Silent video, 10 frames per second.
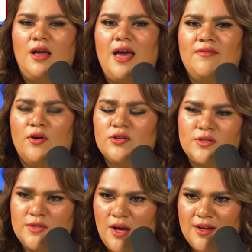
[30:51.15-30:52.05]
I've heard
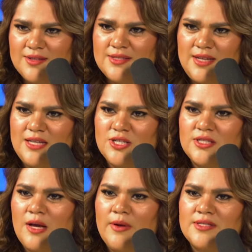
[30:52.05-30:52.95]
you talk on stage.
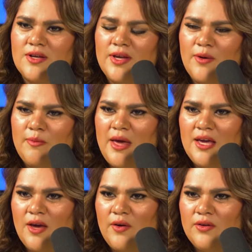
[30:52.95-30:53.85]
That's, that's how I saw you. But that's you. not